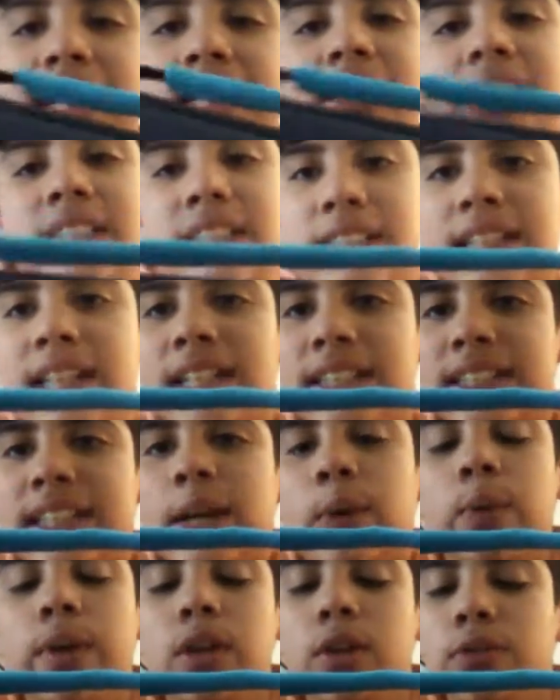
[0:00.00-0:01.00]
but it's
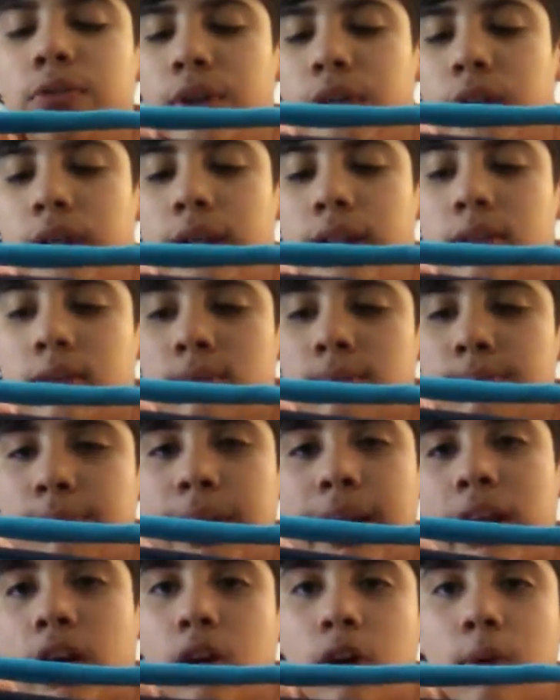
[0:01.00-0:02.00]
gonna say Wii for you guys.
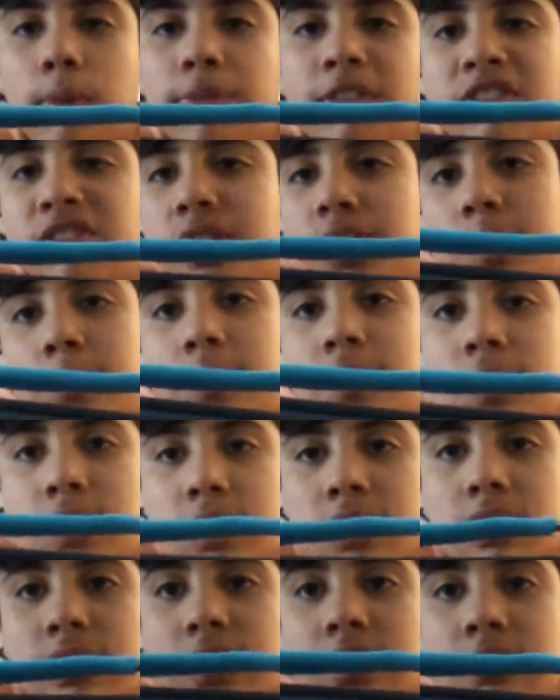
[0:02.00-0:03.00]
But I don't know. For some
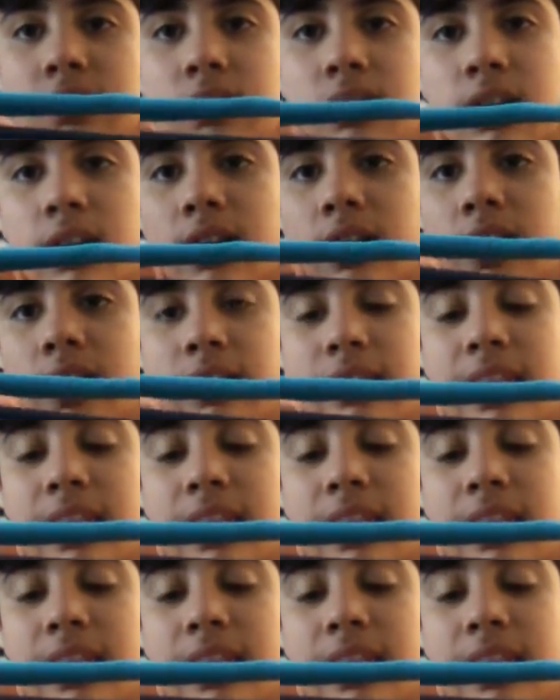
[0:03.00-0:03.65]
reason, it says